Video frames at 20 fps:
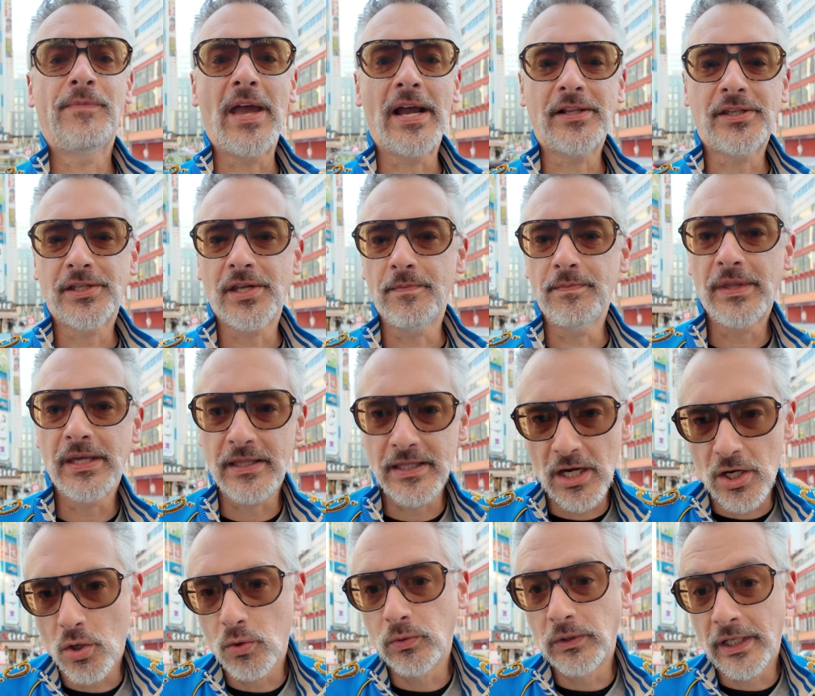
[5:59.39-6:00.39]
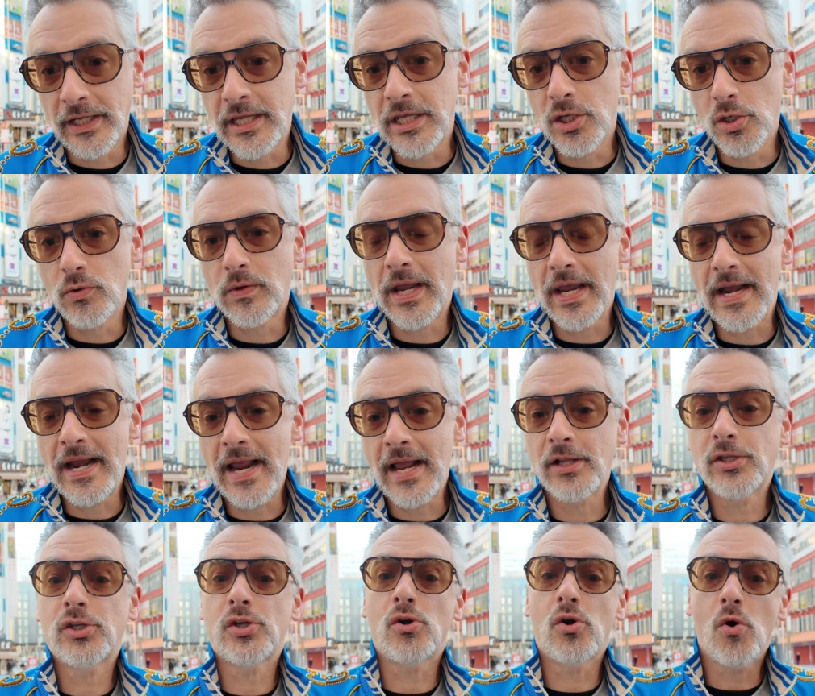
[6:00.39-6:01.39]
That's something that only you can
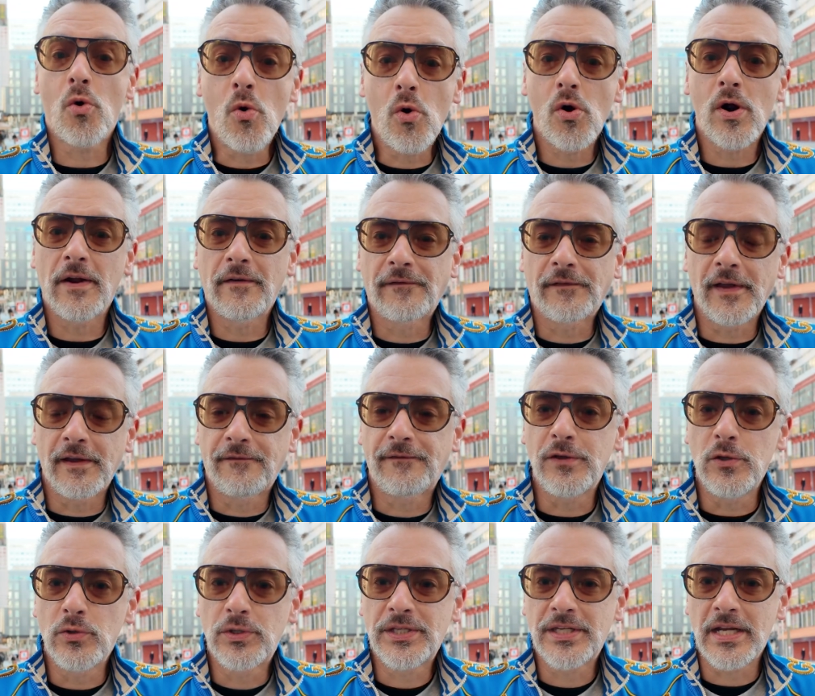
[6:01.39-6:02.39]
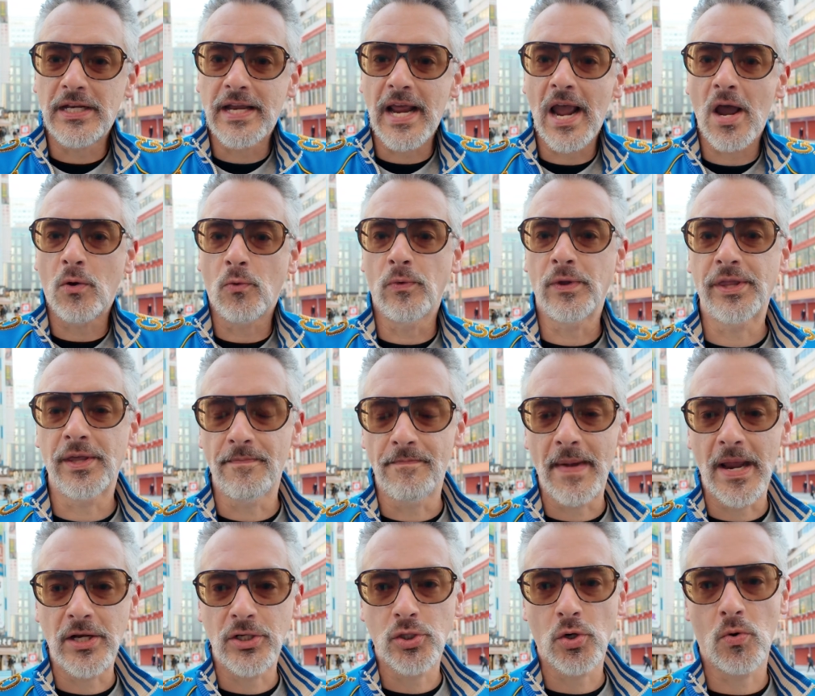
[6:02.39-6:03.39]
answer. Or if, if you sit down with a
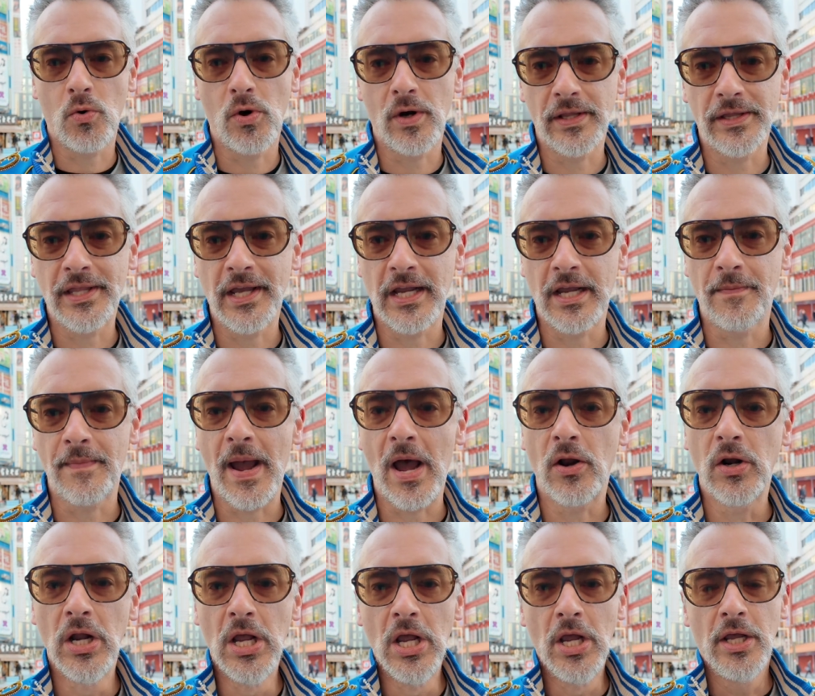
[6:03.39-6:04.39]
mentor and think about,